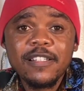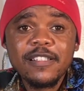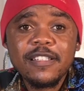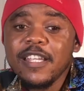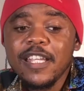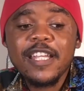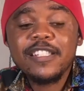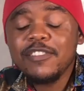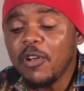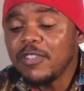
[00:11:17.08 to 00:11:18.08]
See, it's
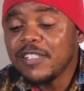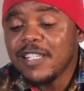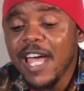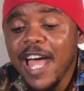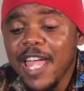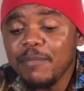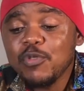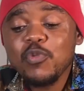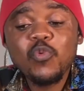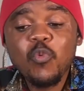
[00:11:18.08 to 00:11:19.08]
not the time to
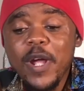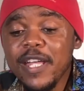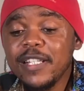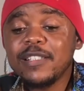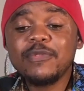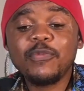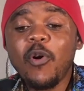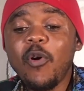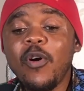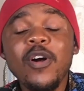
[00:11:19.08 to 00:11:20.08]
wait
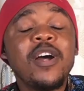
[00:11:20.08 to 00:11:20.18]
for